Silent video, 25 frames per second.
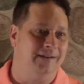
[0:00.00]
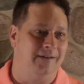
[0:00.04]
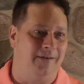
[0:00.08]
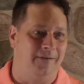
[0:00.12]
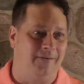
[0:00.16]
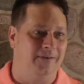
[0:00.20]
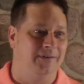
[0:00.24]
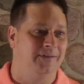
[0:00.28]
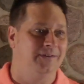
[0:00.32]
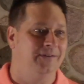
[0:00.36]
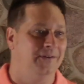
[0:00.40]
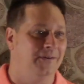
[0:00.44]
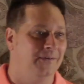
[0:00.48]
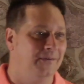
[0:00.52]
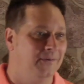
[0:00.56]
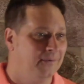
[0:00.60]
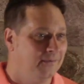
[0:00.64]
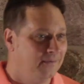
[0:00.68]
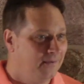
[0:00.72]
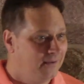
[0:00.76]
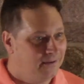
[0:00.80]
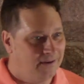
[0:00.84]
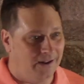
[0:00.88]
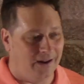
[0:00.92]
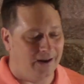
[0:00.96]
There was
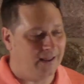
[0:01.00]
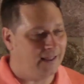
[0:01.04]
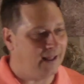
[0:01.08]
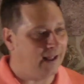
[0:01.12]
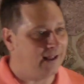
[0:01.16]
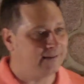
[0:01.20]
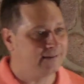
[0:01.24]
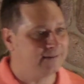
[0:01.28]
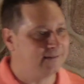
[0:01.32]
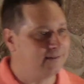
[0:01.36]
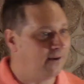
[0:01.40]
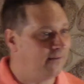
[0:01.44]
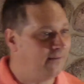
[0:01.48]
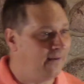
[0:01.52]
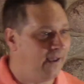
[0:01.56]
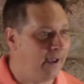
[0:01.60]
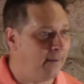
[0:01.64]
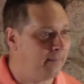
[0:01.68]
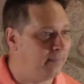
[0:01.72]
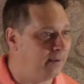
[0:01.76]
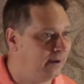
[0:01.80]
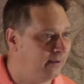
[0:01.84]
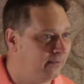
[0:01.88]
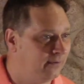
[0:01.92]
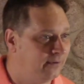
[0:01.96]
none of that stuff
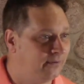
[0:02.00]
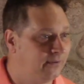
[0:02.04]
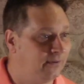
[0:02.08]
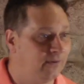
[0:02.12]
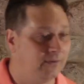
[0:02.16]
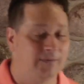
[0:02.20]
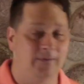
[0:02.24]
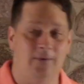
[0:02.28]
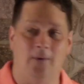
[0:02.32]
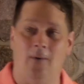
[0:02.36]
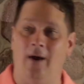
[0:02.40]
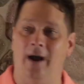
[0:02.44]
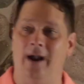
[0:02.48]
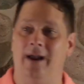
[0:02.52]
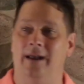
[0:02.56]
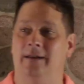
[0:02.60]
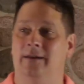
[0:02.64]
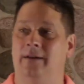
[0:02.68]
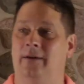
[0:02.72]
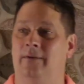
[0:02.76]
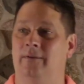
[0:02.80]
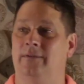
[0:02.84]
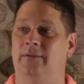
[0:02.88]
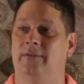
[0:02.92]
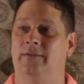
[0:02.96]
happened. It was just quiet.
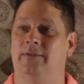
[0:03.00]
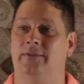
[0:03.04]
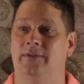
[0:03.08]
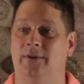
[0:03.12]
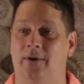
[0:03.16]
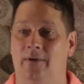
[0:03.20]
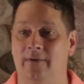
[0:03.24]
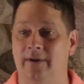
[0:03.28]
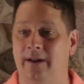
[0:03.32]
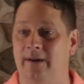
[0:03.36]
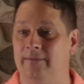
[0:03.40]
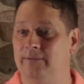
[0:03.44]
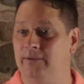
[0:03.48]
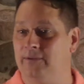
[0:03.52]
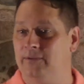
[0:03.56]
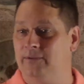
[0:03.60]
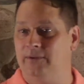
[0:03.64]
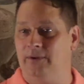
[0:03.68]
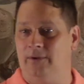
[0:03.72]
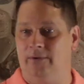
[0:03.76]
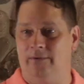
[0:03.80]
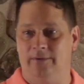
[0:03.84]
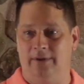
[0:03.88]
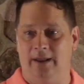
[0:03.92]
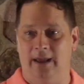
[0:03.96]
There was a stone after
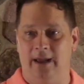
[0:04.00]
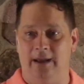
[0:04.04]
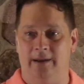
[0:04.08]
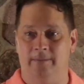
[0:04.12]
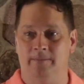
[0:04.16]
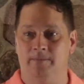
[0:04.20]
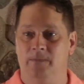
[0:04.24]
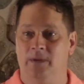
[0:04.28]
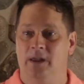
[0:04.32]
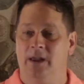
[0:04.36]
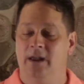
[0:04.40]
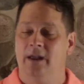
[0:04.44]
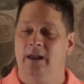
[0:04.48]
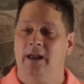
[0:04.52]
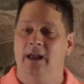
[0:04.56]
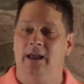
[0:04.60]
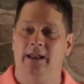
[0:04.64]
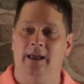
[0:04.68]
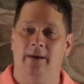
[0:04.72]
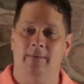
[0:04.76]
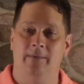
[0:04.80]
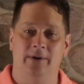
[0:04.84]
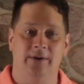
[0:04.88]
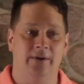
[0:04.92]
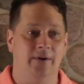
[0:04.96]
stone laid. And
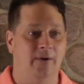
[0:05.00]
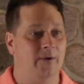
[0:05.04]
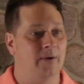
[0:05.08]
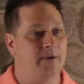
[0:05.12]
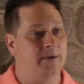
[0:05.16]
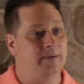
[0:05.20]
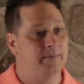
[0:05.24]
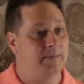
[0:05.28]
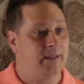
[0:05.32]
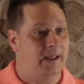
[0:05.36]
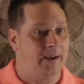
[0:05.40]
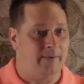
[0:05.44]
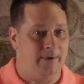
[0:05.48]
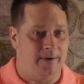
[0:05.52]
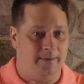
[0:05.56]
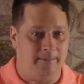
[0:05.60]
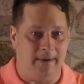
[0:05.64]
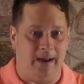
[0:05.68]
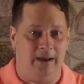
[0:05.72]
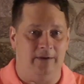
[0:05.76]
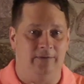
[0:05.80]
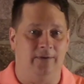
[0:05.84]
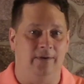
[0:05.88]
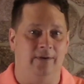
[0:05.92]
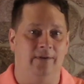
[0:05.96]
they would go and they would
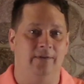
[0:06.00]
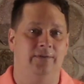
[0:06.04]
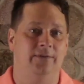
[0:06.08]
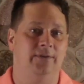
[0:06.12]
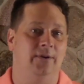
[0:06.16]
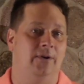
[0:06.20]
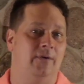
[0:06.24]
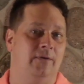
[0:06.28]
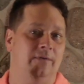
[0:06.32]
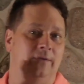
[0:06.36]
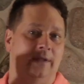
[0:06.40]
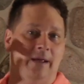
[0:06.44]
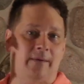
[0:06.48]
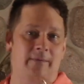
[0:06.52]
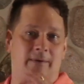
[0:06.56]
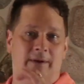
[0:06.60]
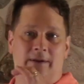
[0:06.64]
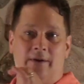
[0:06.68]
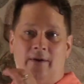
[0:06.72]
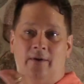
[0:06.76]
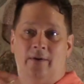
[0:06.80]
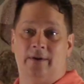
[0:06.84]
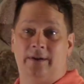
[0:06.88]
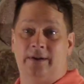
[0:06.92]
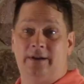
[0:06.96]
measure the stone. They would
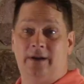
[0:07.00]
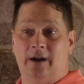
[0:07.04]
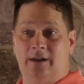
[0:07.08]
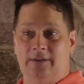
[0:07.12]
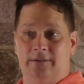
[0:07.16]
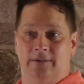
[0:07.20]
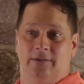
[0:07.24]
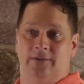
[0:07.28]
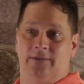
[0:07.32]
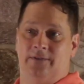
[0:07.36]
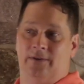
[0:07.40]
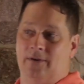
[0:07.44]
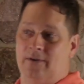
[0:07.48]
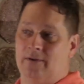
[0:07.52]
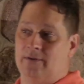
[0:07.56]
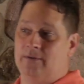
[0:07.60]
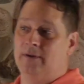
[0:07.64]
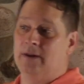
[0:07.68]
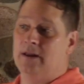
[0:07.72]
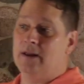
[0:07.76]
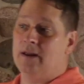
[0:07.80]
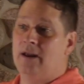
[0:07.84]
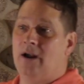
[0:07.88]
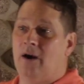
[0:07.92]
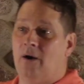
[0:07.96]
go and cut the stone
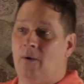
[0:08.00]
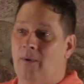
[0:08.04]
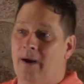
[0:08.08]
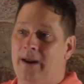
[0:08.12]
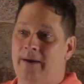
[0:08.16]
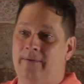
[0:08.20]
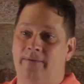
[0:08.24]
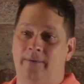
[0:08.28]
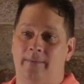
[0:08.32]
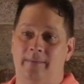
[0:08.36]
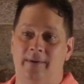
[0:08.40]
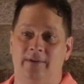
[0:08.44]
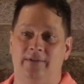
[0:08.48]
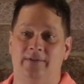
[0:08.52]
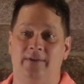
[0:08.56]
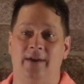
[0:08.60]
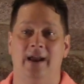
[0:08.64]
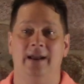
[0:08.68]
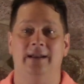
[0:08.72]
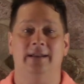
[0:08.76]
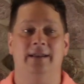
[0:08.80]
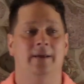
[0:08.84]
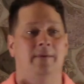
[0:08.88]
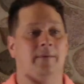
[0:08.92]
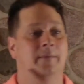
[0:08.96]
away from the
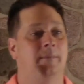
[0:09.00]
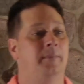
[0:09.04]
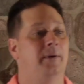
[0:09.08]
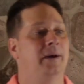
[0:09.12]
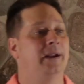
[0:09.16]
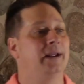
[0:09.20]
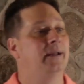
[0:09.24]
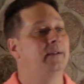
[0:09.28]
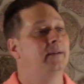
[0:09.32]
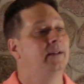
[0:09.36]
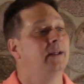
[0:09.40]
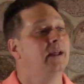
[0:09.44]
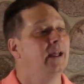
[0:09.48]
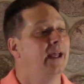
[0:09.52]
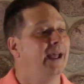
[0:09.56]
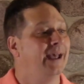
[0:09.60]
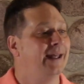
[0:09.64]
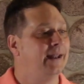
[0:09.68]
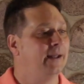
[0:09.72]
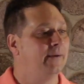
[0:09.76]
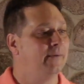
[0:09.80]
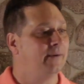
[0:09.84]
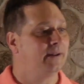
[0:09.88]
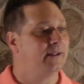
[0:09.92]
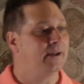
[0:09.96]
site. They would bring it
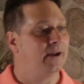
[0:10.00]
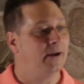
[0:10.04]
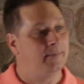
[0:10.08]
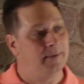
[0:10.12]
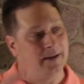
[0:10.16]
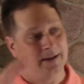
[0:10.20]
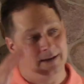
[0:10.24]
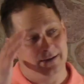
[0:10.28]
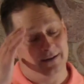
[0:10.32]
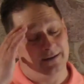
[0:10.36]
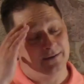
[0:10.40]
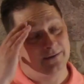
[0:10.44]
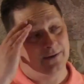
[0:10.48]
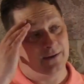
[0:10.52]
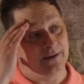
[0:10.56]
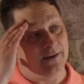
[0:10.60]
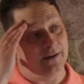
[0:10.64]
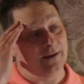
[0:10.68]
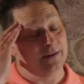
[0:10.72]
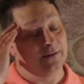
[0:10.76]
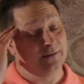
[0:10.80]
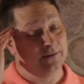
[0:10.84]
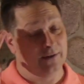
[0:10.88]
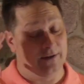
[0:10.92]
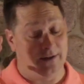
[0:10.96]
and they would come in to
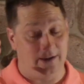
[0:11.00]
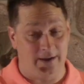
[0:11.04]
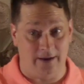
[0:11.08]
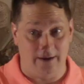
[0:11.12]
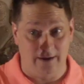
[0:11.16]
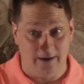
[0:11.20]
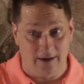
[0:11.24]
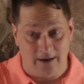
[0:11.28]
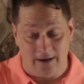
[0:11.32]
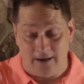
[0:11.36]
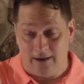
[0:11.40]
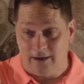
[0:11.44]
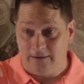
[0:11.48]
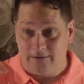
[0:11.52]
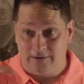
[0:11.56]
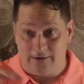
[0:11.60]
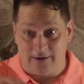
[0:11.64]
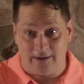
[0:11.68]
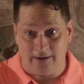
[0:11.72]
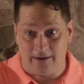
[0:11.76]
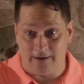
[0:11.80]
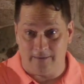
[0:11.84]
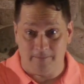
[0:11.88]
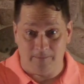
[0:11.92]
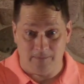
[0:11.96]

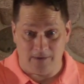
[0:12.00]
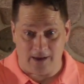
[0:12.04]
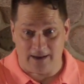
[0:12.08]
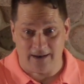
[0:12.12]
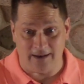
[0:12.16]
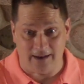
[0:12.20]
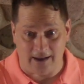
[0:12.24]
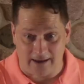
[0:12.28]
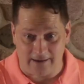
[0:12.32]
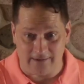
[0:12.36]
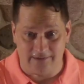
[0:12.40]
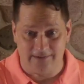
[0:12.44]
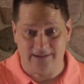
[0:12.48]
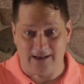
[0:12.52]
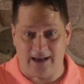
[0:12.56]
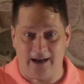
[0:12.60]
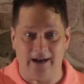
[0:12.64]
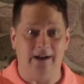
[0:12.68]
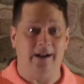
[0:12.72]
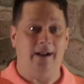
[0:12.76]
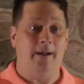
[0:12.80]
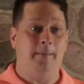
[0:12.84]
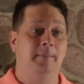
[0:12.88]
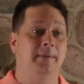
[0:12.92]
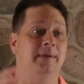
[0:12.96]
the set
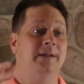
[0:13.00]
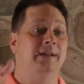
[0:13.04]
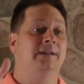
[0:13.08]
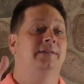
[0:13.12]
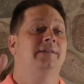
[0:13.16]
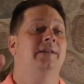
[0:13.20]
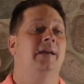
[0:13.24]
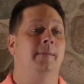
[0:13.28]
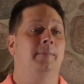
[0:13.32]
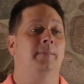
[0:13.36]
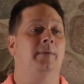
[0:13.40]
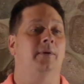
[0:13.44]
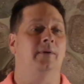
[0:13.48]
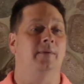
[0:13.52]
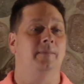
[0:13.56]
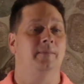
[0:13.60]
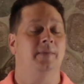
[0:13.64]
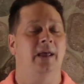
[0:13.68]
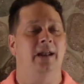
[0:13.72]
it up in the temple.